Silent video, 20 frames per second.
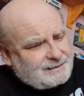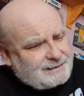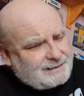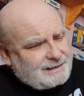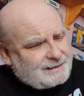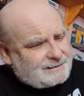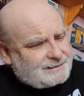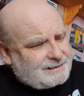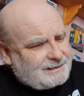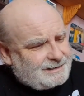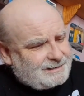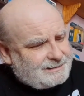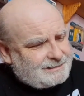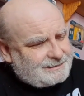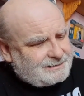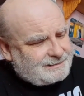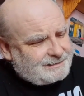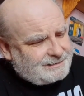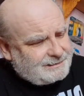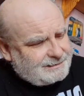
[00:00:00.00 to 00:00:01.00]
That's
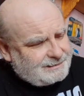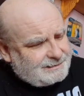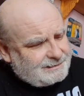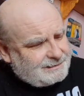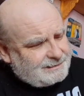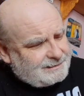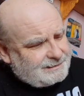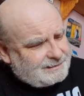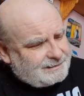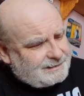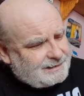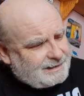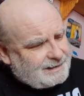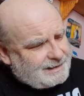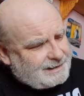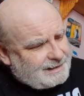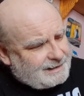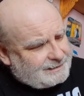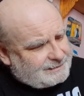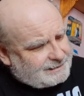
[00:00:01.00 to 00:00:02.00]
nice.
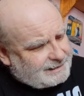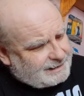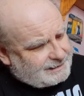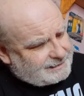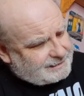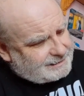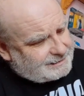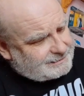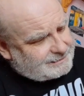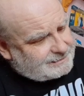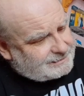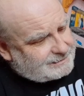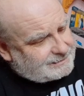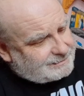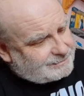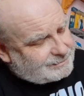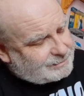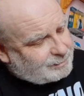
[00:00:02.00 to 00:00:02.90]
Yeah, and there's some